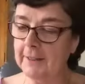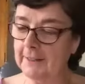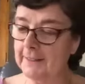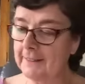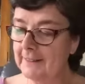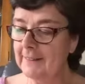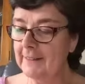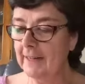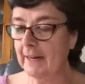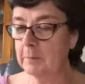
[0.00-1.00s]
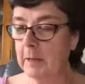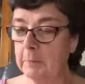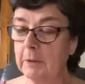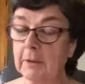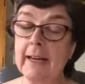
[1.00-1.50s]
And
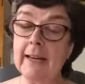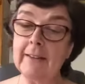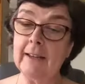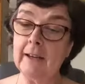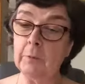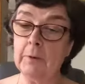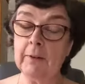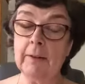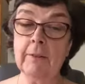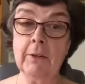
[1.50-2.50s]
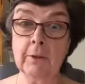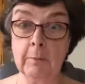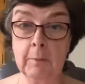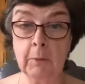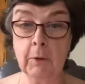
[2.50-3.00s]
I'm glad that we've given you a little
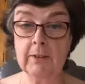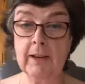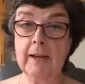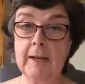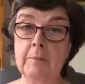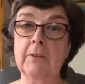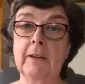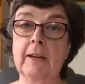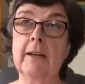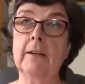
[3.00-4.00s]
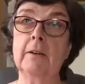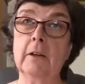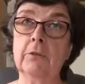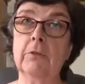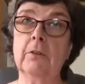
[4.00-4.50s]
bit more time today and
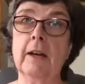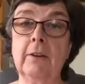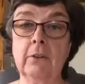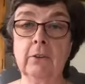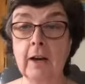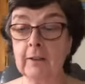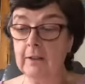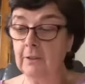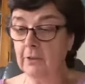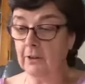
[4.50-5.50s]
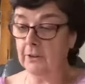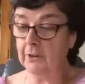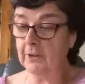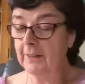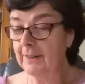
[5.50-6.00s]
yesterday to talk to each
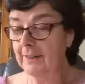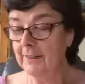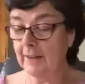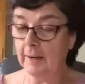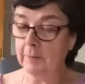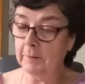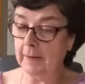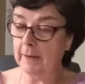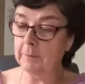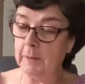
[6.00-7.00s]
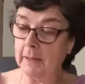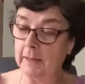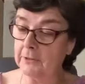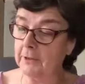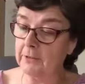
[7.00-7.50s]
other. I
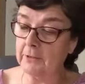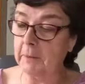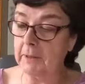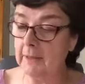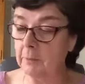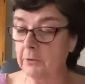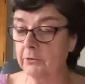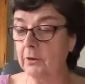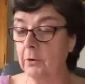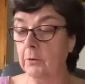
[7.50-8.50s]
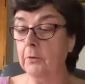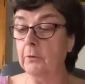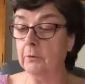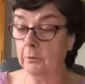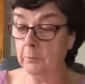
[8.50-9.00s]
apologize that Monday was so
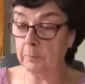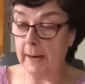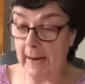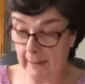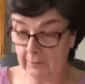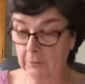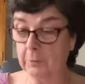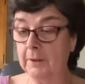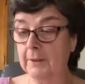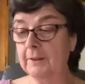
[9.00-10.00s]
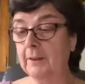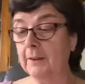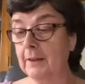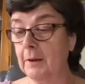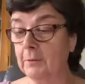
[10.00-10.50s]
packed with a
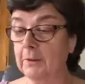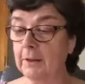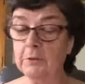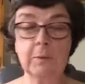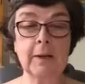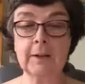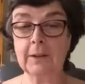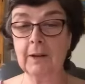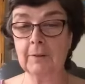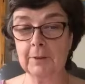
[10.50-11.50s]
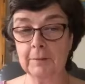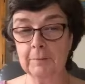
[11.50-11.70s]
lot of things we had to cover.